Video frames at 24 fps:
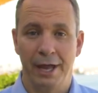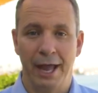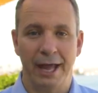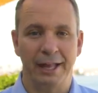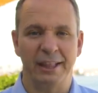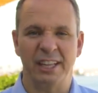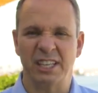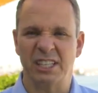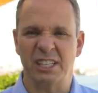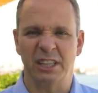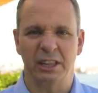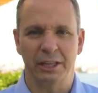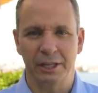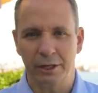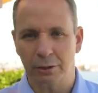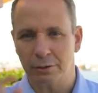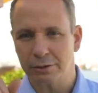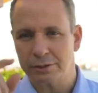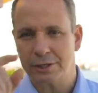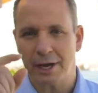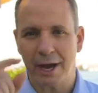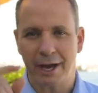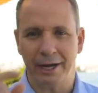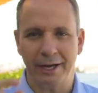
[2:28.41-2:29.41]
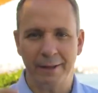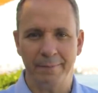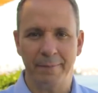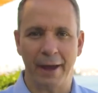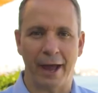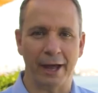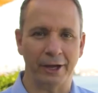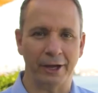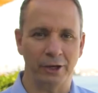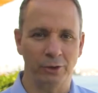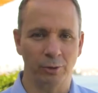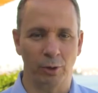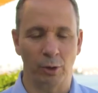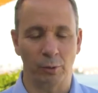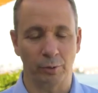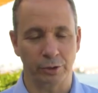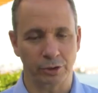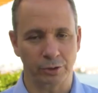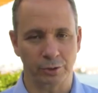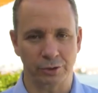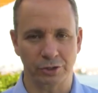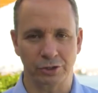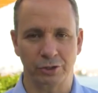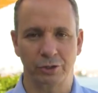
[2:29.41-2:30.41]
And this little tiny manual,
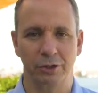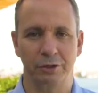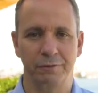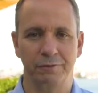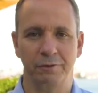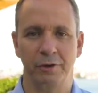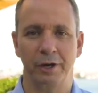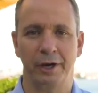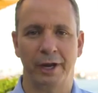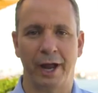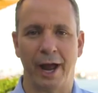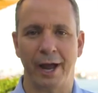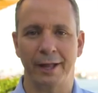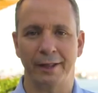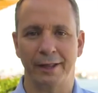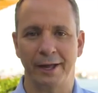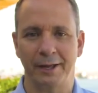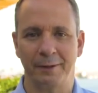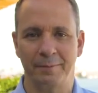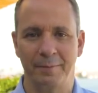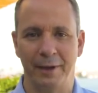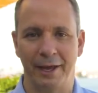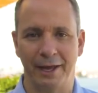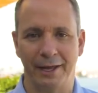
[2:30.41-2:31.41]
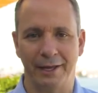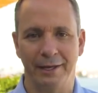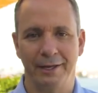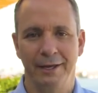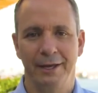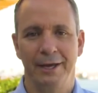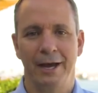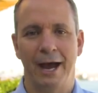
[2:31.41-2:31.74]
which was good for a guy like me,